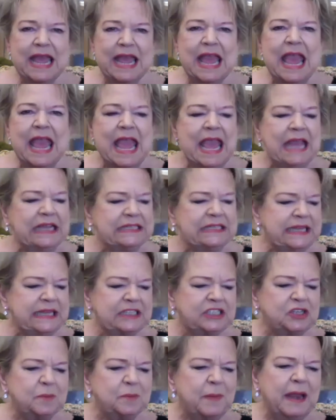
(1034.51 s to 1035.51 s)
He said, so
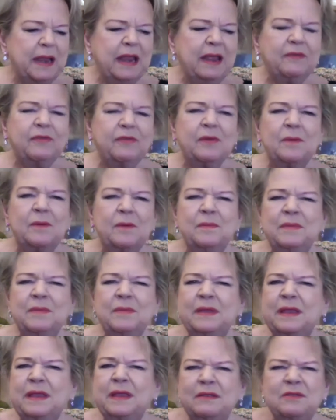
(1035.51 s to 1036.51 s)
many of them didn't
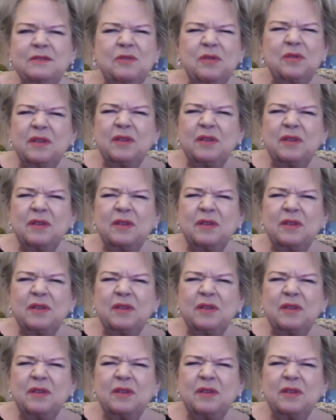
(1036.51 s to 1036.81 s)
even make